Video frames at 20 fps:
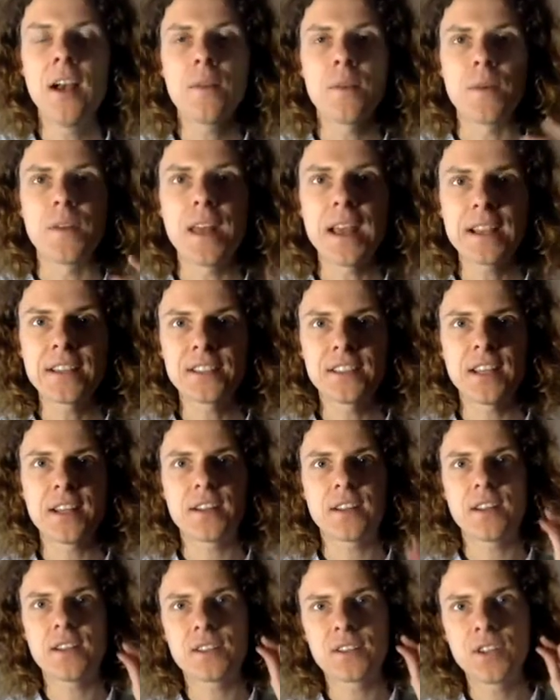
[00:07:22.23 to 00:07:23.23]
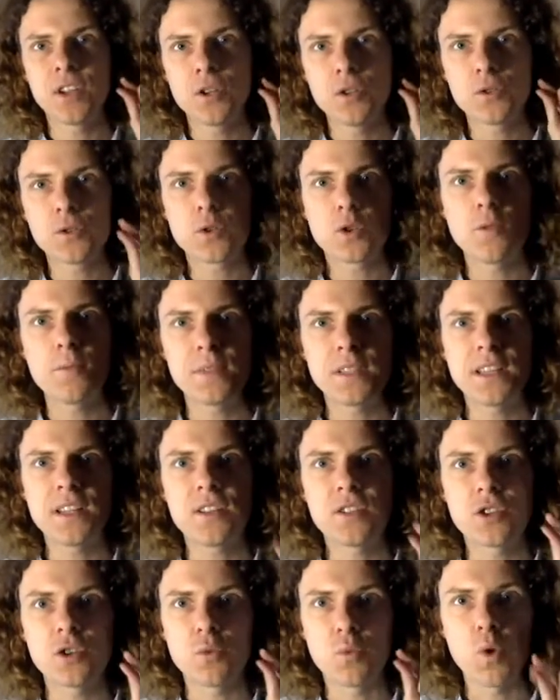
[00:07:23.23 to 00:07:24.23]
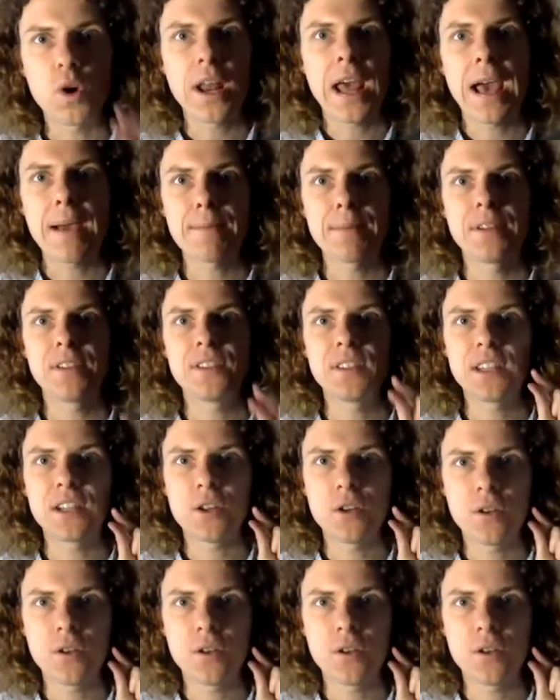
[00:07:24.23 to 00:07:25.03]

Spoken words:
The next sentence zooms into what happens in